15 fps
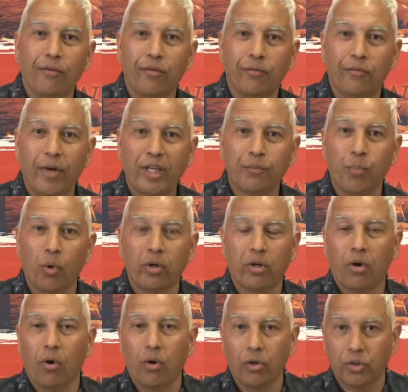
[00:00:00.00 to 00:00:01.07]
Facebook
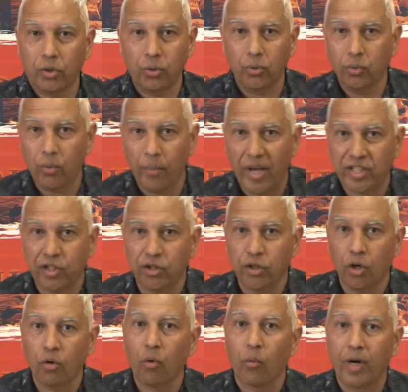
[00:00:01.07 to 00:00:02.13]
or through
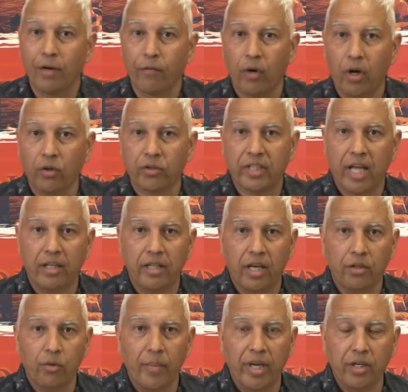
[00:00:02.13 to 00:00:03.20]
Messenger or whatever else that
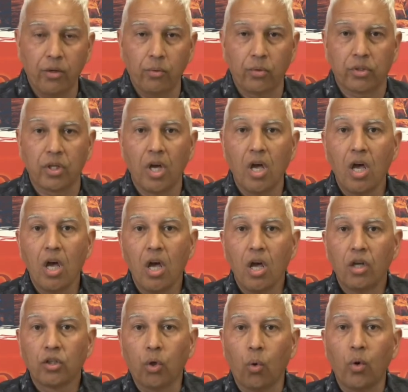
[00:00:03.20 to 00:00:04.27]
you may use.
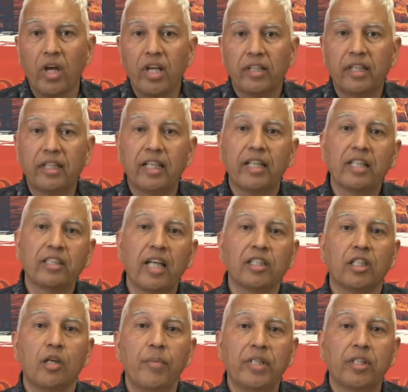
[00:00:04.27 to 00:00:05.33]
So that's
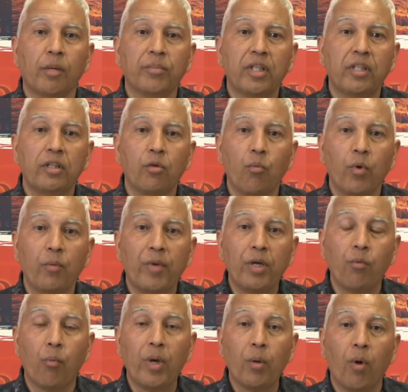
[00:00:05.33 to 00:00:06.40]
going to be something
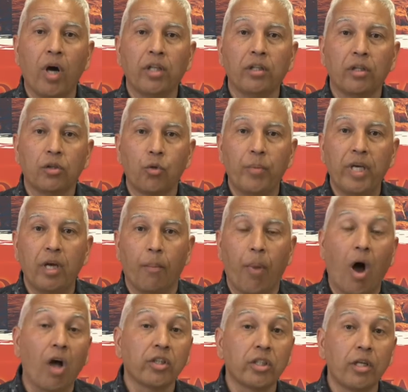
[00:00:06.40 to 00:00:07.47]
we want to be a
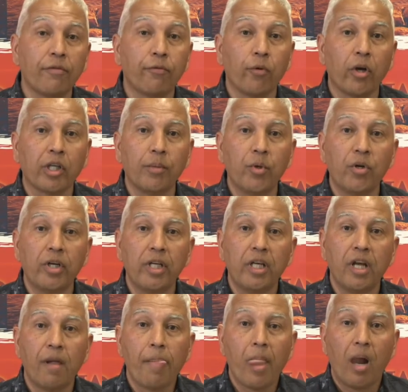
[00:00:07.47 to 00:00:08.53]
positive for our community.
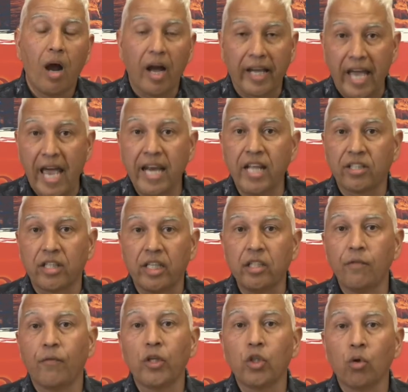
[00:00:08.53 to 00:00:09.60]
Again, it's
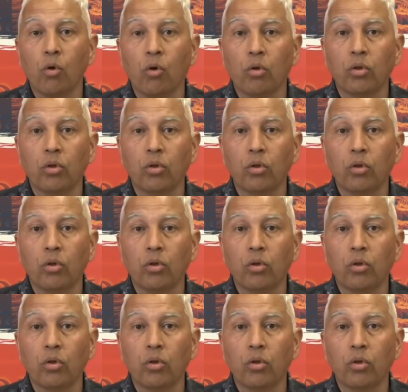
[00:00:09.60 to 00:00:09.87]
individual